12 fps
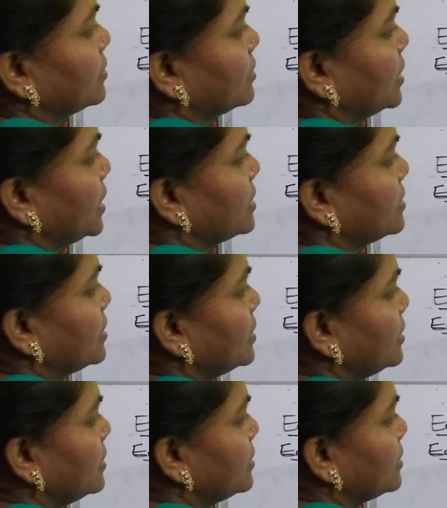
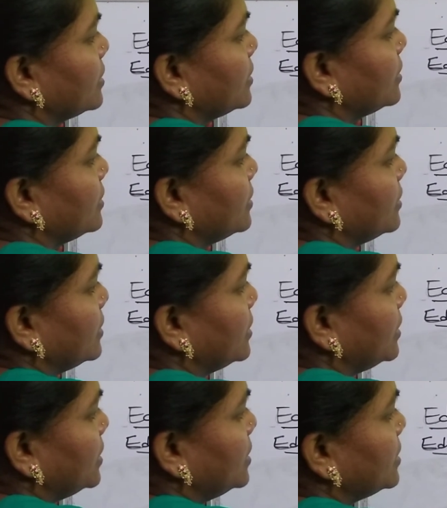Cancelling
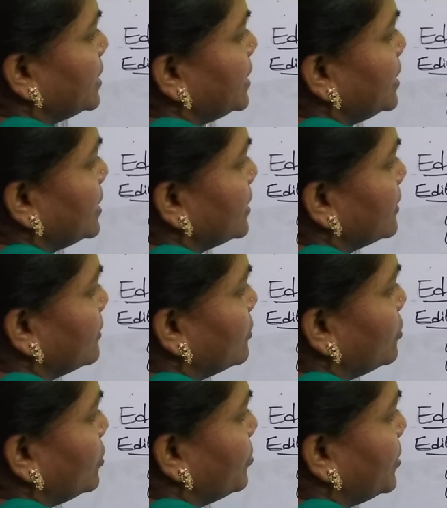recent
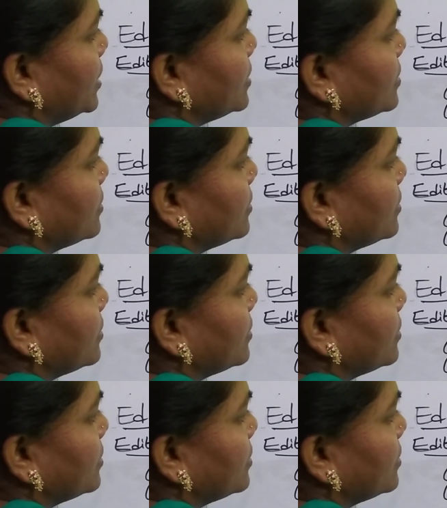operation.